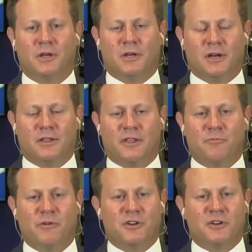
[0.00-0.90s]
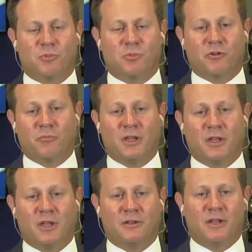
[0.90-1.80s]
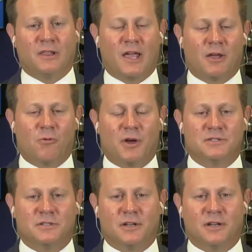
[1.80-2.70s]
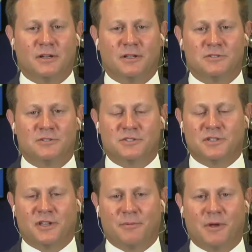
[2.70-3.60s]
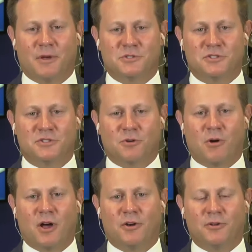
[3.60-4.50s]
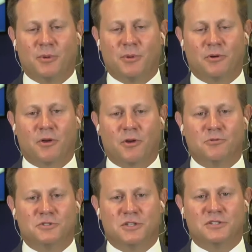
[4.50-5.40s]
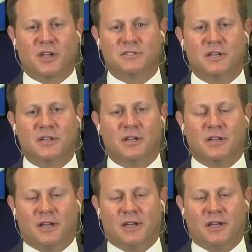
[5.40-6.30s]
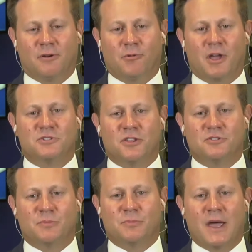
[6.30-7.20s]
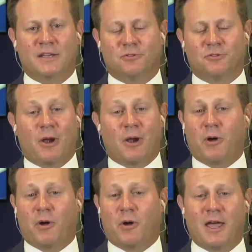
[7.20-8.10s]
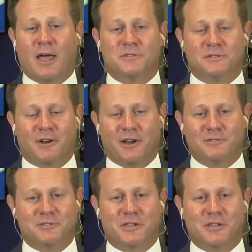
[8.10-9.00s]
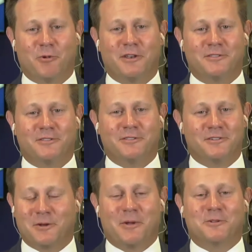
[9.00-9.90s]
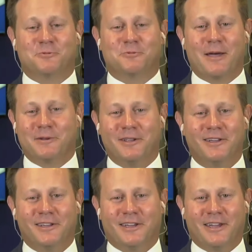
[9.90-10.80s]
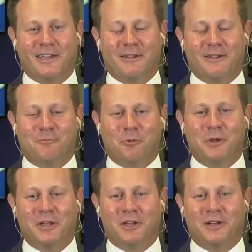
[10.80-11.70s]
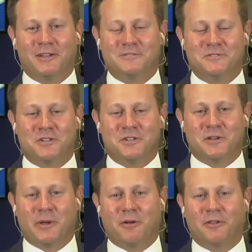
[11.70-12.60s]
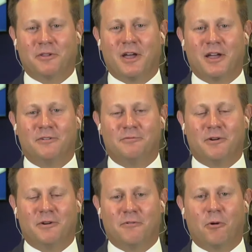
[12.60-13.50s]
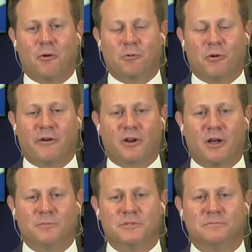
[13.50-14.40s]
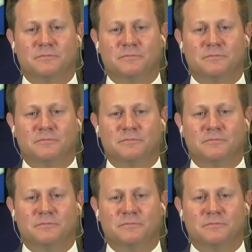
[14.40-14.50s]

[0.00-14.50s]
They've been very supportive of me, and likewise, just again, I'm just so honored to be able to coach these guys. And we got each other's back. So no matter what happens, right, I just keep waiting. There's something else will happen. And we'll be chins up, held high, and ready to roll with whatever comes.